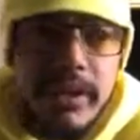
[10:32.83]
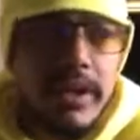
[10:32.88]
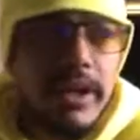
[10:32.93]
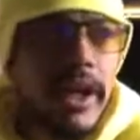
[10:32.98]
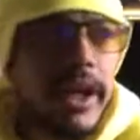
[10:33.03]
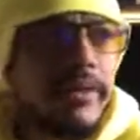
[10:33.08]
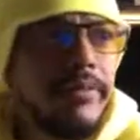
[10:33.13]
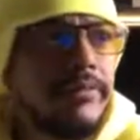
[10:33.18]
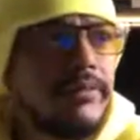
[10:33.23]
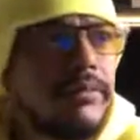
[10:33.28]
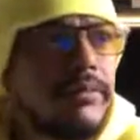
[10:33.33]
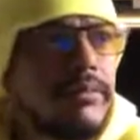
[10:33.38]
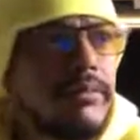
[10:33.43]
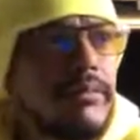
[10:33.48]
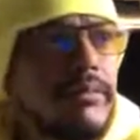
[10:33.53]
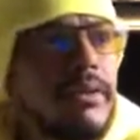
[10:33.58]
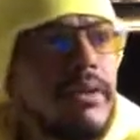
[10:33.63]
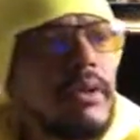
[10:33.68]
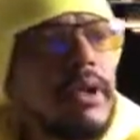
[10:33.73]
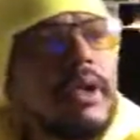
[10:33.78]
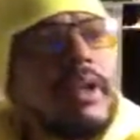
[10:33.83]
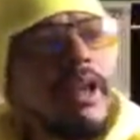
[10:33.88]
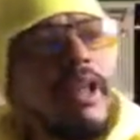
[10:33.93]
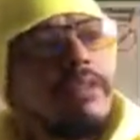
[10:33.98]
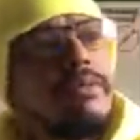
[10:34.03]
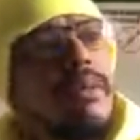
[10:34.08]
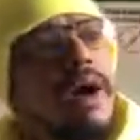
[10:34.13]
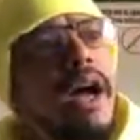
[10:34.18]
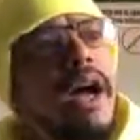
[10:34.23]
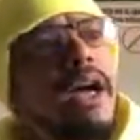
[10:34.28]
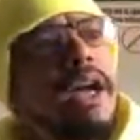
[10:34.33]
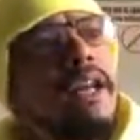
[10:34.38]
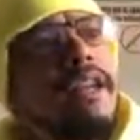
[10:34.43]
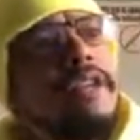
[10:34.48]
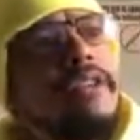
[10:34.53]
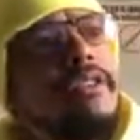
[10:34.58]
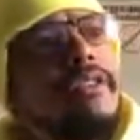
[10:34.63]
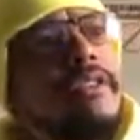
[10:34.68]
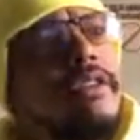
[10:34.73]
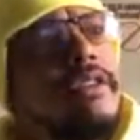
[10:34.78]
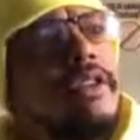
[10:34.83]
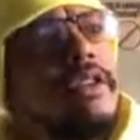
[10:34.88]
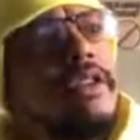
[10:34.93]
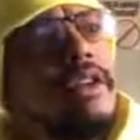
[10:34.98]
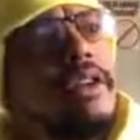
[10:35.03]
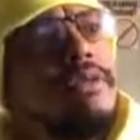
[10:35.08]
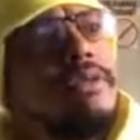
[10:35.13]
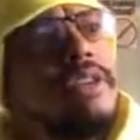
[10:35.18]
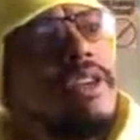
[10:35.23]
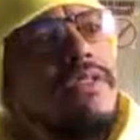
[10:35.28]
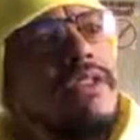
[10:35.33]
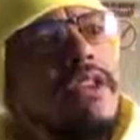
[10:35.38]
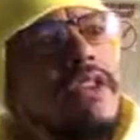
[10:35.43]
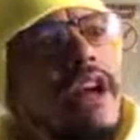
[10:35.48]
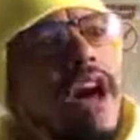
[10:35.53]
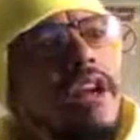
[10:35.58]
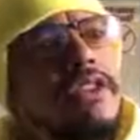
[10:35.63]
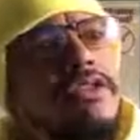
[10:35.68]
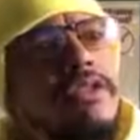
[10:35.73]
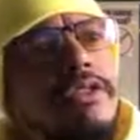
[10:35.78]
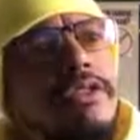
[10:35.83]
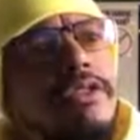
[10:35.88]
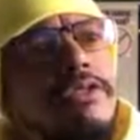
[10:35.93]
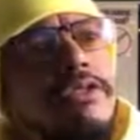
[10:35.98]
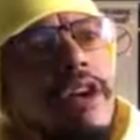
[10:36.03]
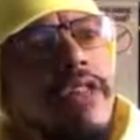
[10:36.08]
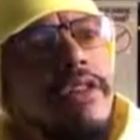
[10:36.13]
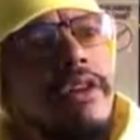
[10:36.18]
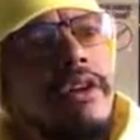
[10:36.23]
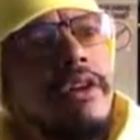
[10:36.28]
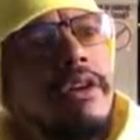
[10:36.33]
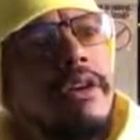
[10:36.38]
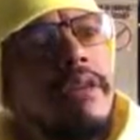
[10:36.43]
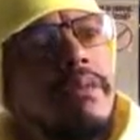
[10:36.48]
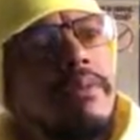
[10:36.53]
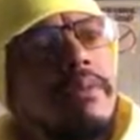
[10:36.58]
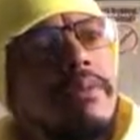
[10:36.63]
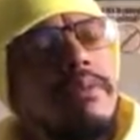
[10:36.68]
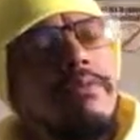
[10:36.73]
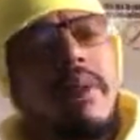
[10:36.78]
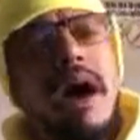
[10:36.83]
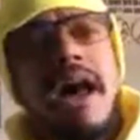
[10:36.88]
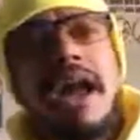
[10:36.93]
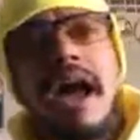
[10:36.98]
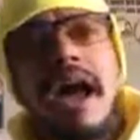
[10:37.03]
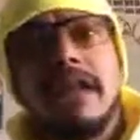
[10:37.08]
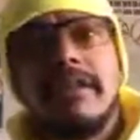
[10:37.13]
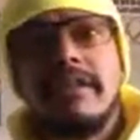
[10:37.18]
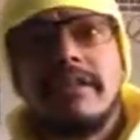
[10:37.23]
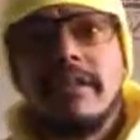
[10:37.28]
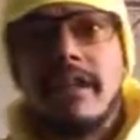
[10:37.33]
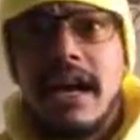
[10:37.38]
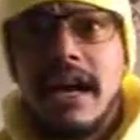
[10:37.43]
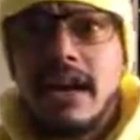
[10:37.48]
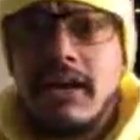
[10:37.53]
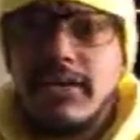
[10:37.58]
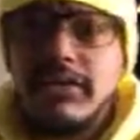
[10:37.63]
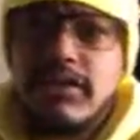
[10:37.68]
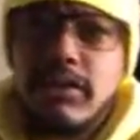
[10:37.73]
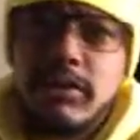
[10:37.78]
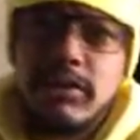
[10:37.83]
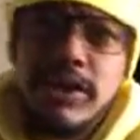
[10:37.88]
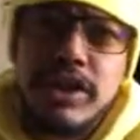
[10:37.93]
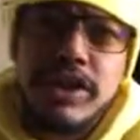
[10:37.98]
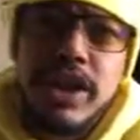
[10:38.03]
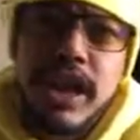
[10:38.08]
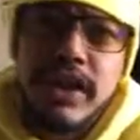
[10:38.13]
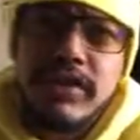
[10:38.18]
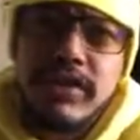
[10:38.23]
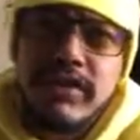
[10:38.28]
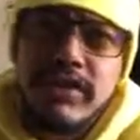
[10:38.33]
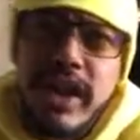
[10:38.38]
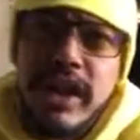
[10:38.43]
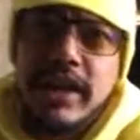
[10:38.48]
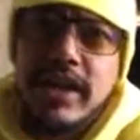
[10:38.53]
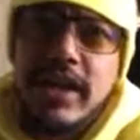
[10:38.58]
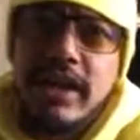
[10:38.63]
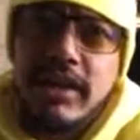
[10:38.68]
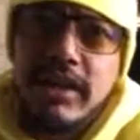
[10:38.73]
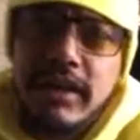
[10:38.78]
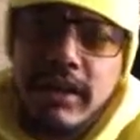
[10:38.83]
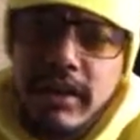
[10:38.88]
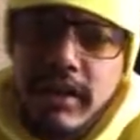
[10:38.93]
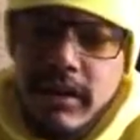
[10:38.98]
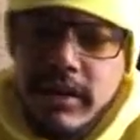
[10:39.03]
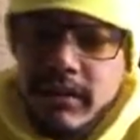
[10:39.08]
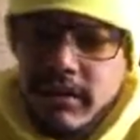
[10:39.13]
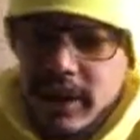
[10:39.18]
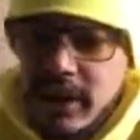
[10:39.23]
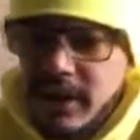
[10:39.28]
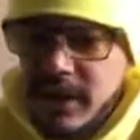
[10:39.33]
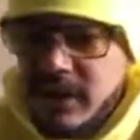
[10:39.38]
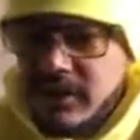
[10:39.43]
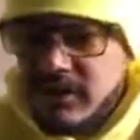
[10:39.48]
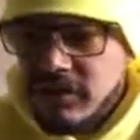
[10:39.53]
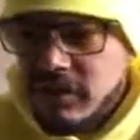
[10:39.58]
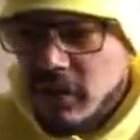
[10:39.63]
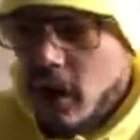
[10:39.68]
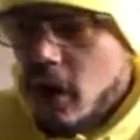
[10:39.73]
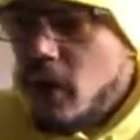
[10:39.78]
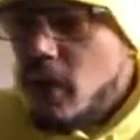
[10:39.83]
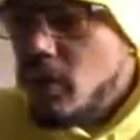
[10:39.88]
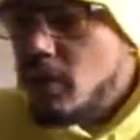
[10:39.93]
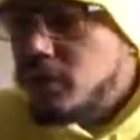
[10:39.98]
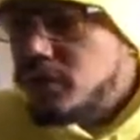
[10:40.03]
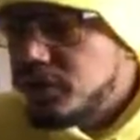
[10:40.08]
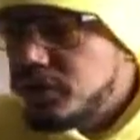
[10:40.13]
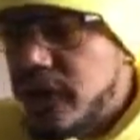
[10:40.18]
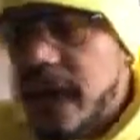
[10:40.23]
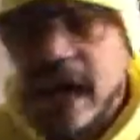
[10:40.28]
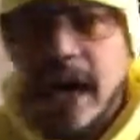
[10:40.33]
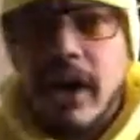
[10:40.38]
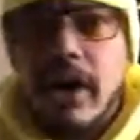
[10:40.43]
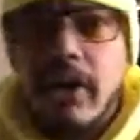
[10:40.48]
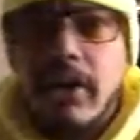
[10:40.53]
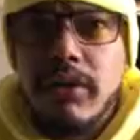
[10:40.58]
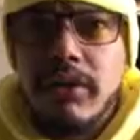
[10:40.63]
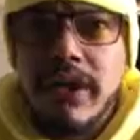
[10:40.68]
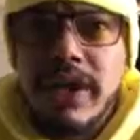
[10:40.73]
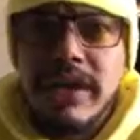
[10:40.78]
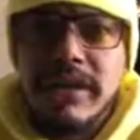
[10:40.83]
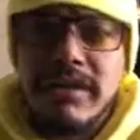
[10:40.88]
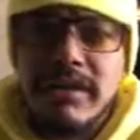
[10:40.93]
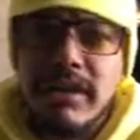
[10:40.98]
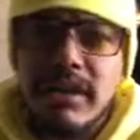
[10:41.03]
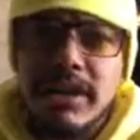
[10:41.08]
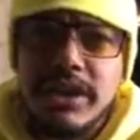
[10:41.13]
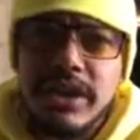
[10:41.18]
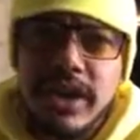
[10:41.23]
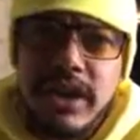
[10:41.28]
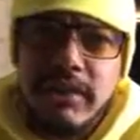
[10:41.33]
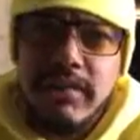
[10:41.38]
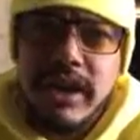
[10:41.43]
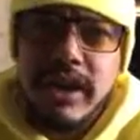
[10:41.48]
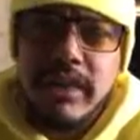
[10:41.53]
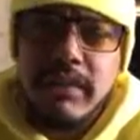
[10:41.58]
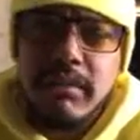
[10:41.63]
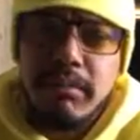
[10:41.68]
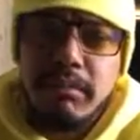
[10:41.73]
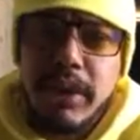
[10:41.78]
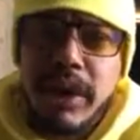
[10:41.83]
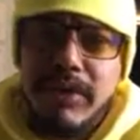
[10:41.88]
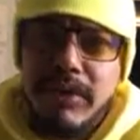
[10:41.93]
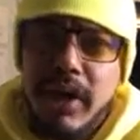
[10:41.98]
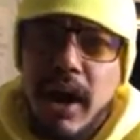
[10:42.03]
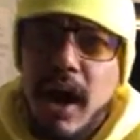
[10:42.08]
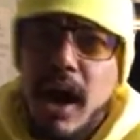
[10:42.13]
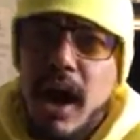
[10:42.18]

Okay. And that's why it is, you know, it was even an ostrich feather with Mayat, and I also reject this idea. There is no scale that is legitimate but the